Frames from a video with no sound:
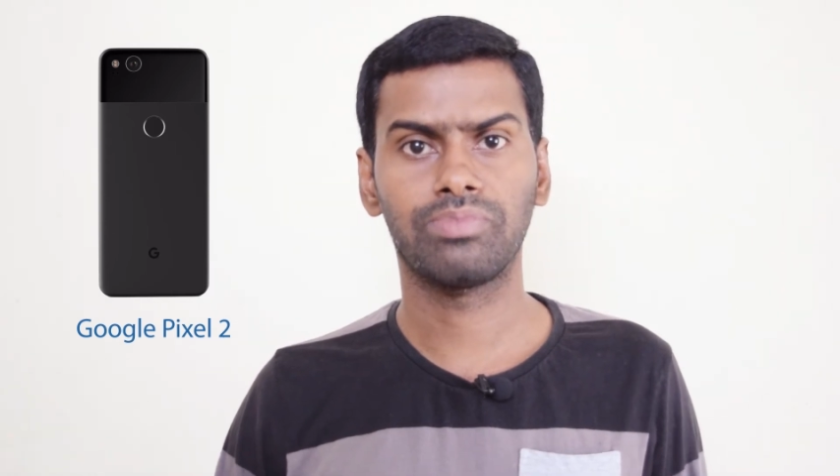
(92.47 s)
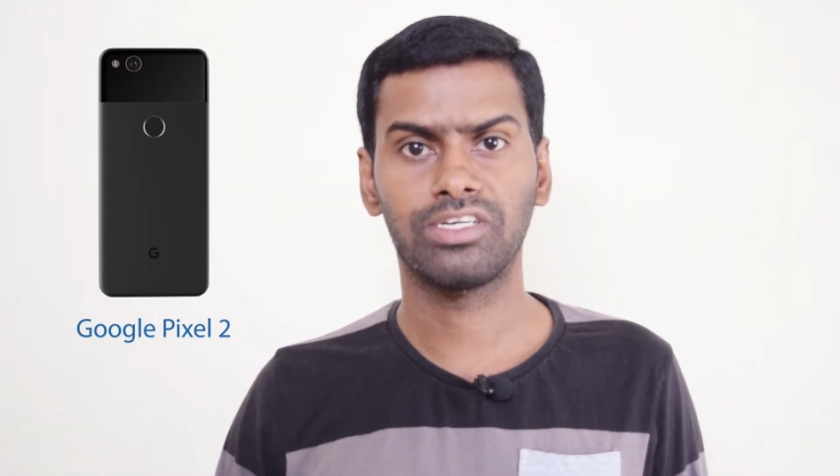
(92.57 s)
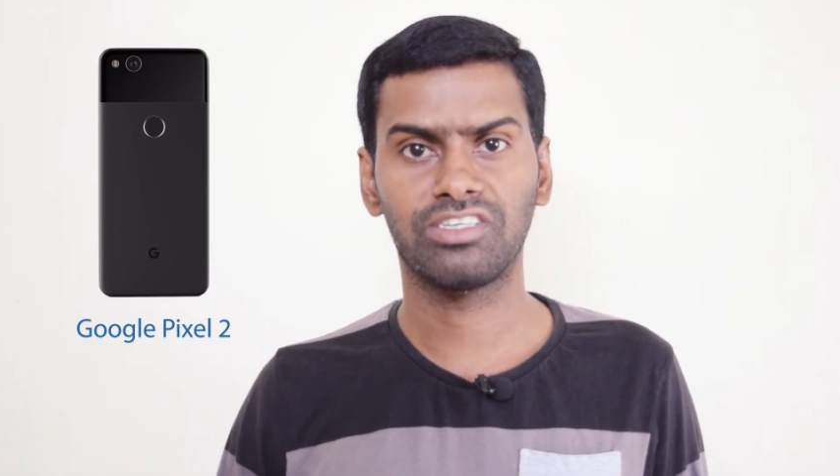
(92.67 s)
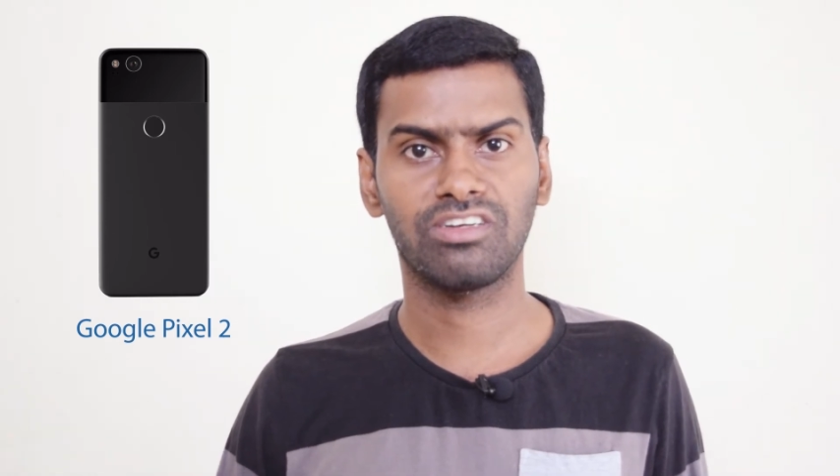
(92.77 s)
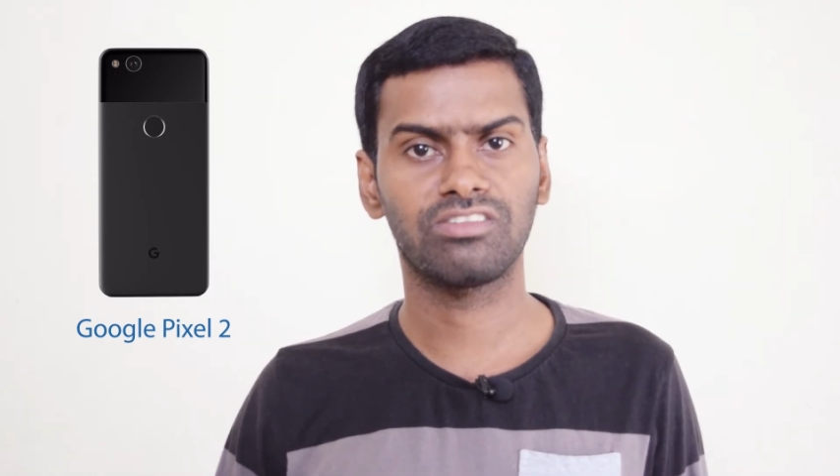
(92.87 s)

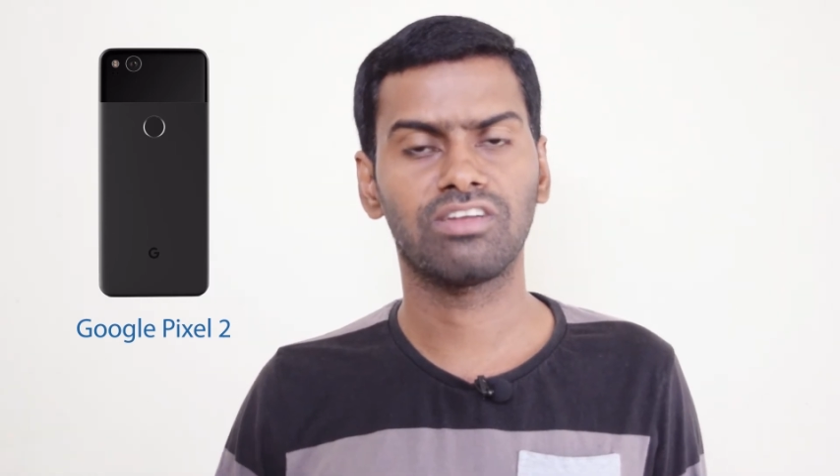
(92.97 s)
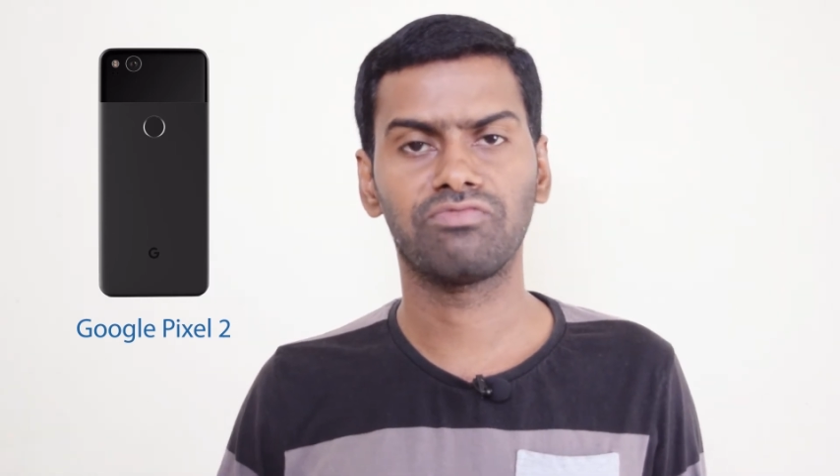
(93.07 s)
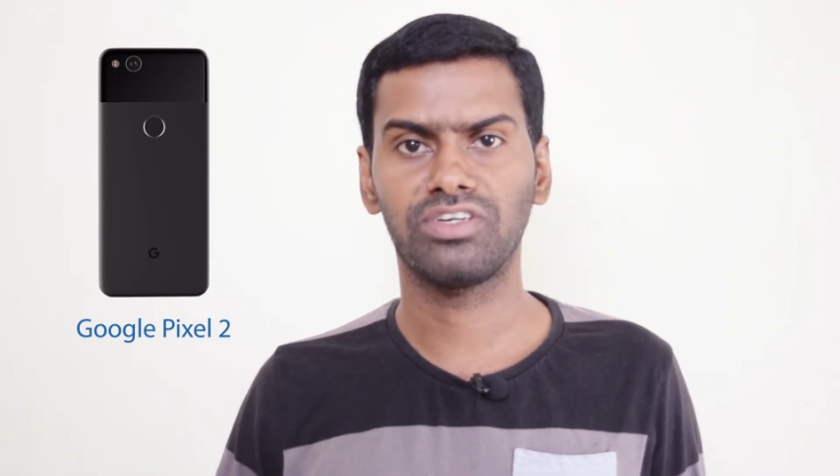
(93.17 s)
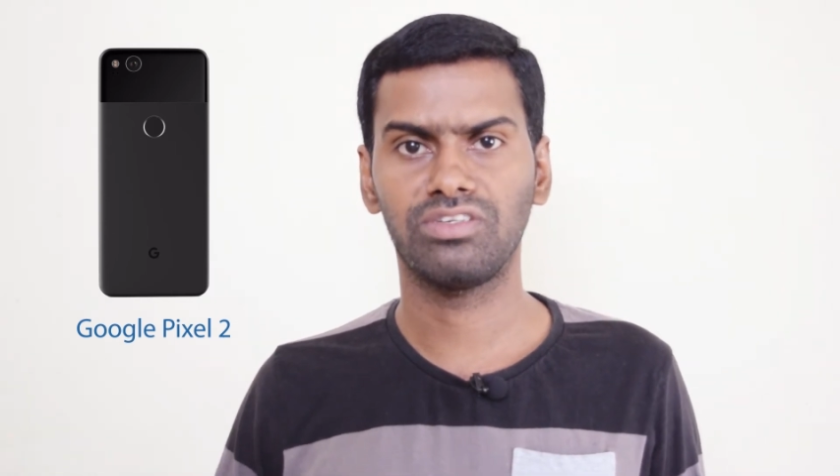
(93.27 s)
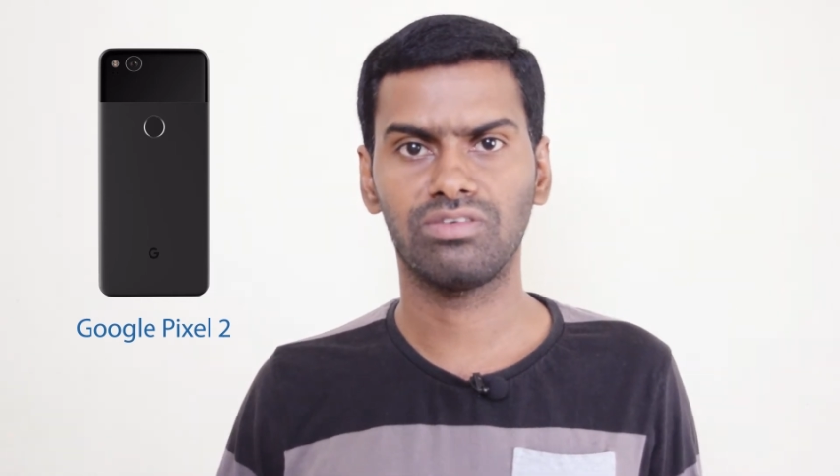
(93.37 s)
pictures and
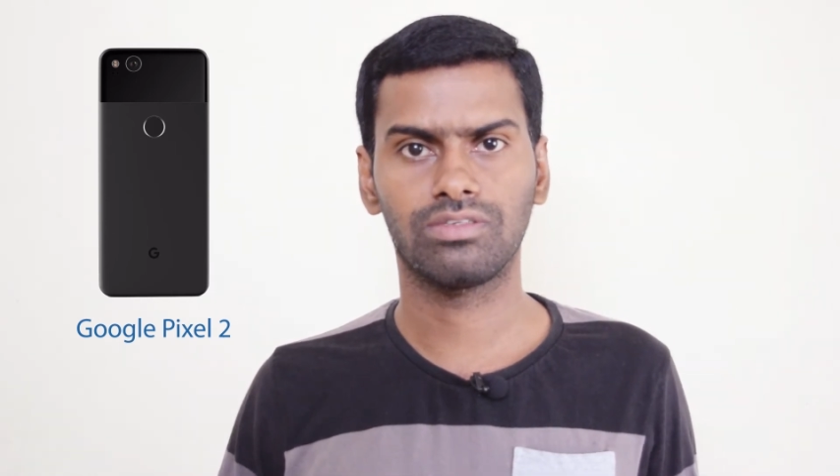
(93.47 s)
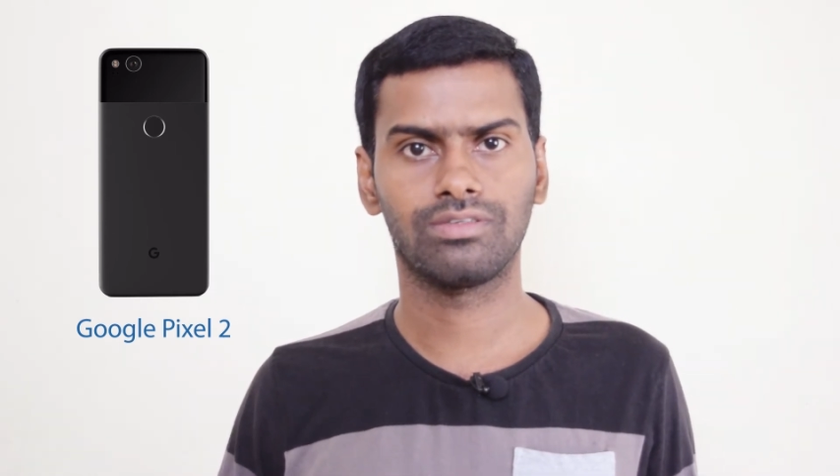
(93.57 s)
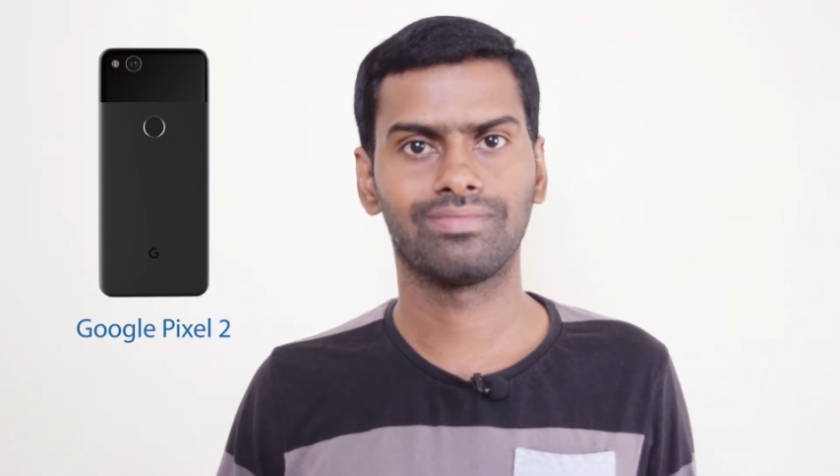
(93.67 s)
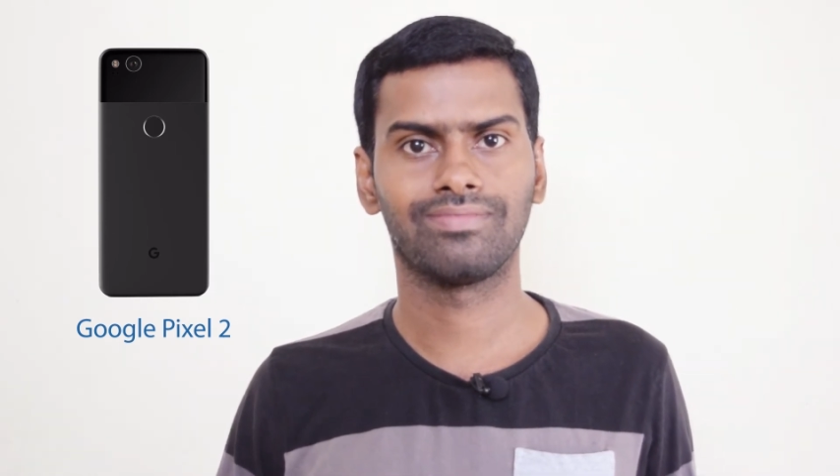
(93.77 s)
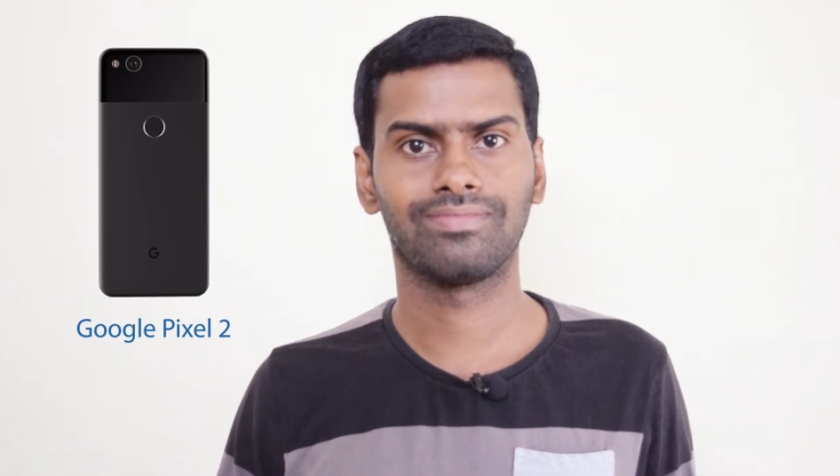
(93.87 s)
videos.